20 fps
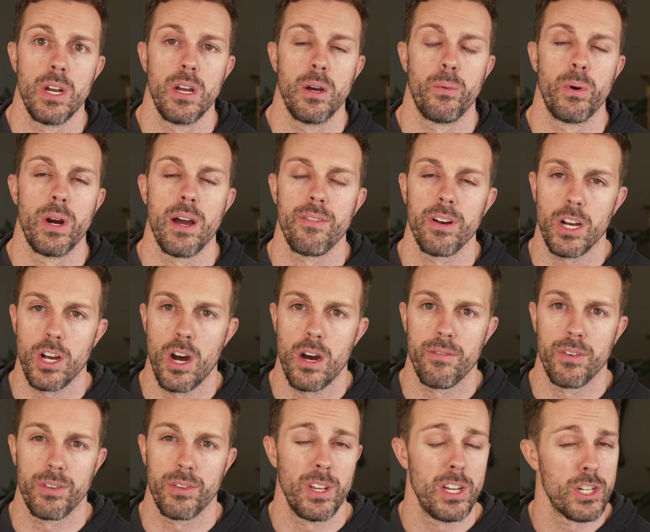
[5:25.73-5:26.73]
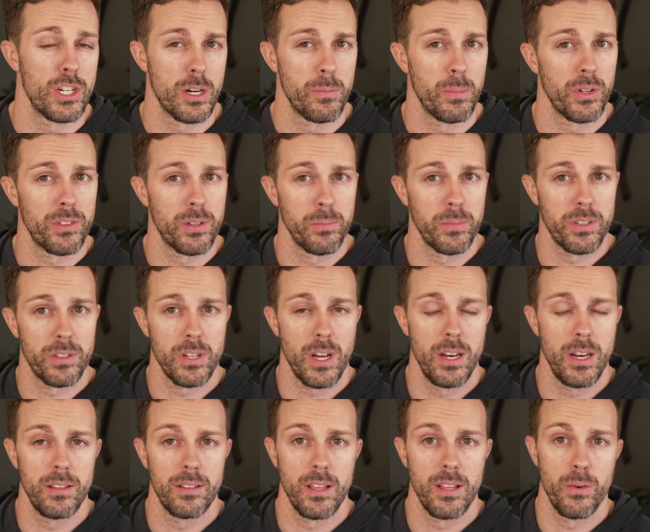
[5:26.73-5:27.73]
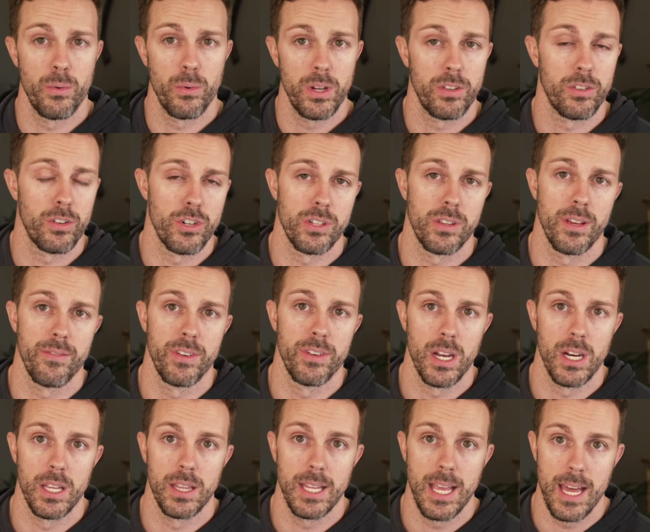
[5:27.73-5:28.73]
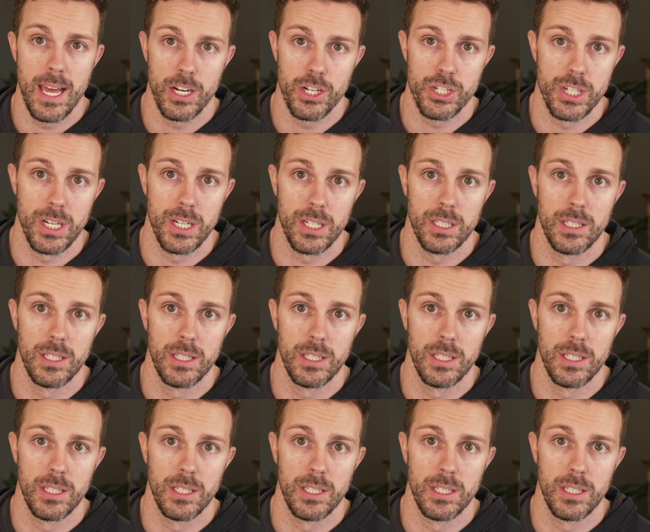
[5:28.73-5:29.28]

We were having a conversation about some studies and research they've done in the NHL.